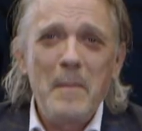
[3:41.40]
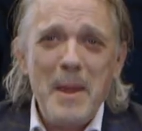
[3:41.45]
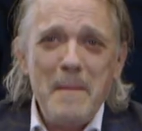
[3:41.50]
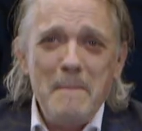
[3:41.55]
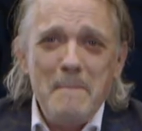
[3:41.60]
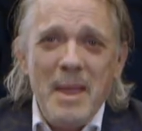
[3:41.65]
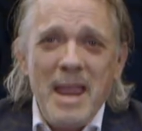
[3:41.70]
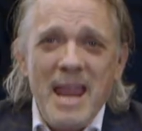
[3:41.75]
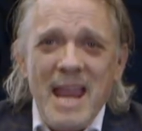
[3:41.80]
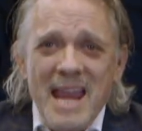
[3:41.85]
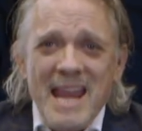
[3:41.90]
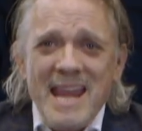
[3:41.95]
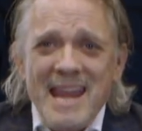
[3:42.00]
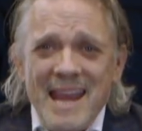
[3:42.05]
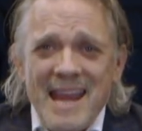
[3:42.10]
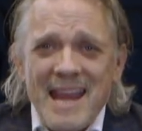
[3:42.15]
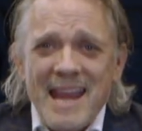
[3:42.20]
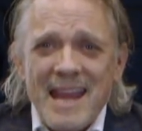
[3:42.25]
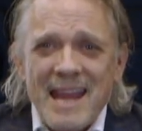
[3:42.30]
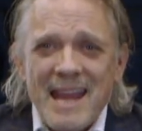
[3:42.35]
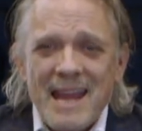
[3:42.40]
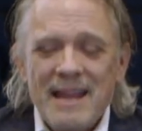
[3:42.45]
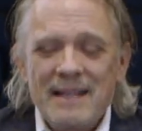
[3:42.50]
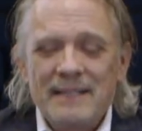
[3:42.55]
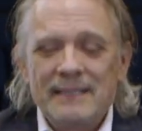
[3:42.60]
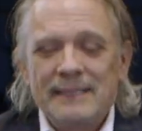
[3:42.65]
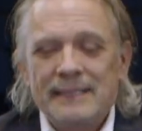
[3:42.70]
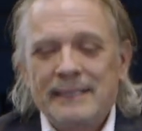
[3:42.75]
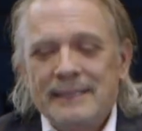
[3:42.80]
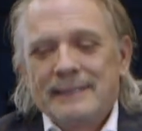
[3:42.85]
be me.
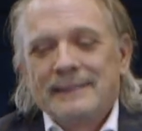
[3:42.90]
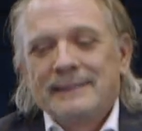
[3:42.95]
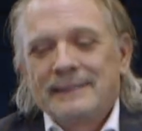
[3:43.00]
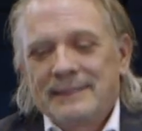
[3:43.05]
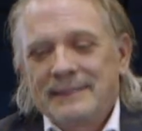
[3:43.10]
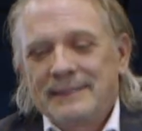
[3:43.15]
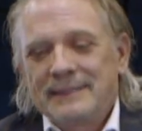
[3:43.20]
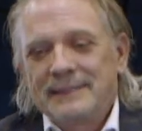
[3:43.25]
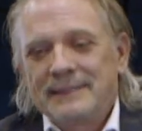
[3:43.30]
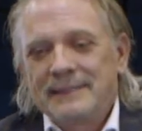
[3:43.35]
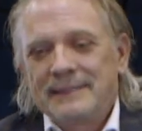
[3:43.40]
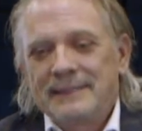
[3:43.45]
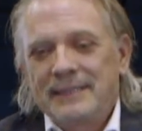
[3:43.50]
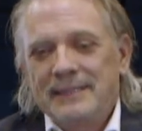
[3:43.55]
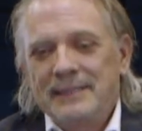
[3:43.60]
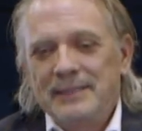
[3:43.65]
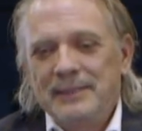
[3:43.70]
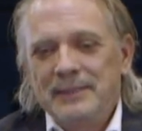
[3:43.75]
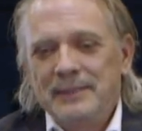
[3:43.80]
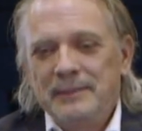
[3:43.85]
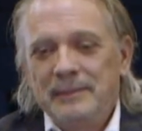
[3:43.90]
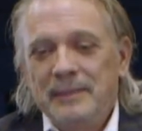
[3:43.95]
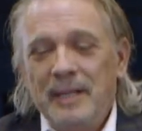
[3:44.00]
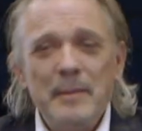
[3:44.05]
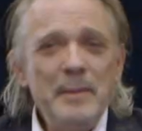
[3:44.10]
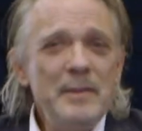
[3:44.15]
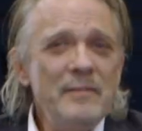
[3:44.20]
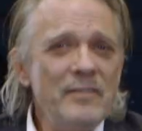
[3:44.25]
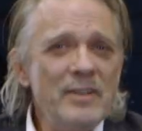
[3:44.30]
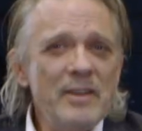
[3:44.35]
So,
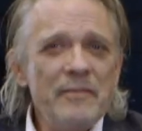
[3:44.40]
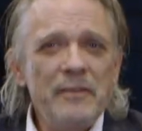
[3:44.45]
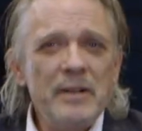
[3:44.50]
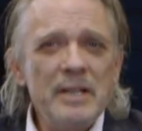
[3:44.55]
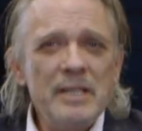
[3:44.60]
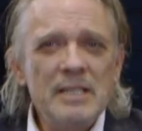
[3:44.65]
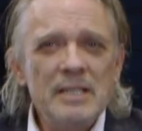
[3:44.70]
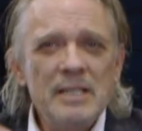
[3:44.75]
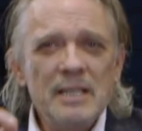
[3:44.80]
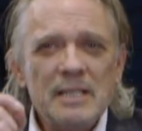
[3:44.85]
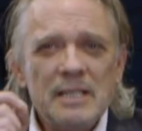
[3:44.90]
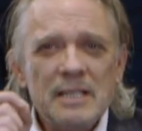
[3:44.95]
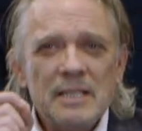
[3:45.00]
and even if I